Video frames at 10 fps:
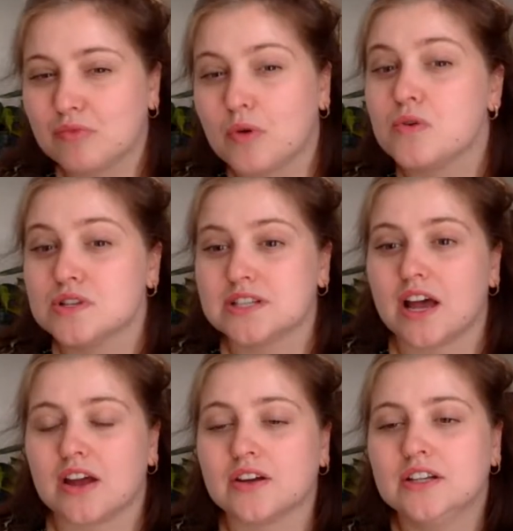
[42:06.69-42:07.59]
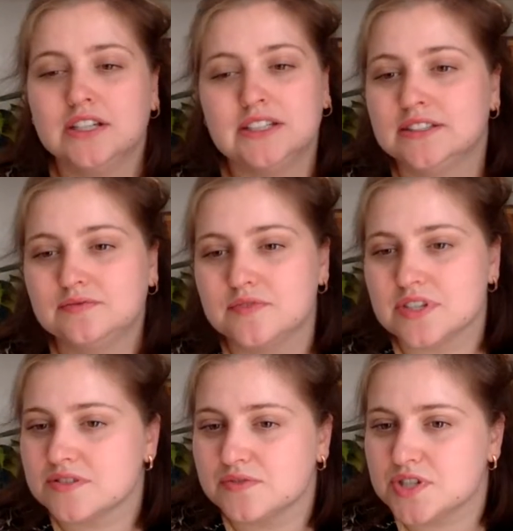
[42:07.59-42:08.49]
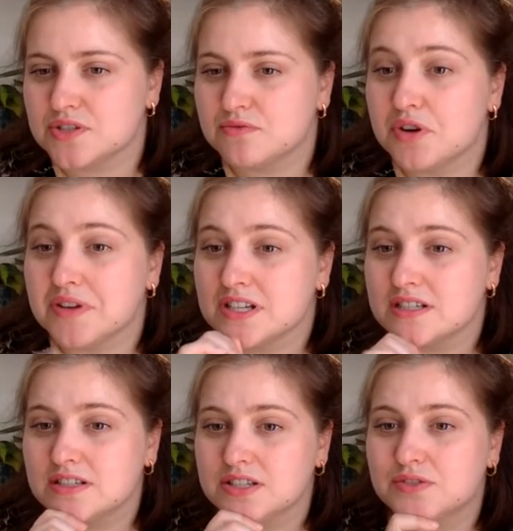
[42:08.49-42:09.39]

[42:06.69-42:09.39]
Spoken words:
also just ruined.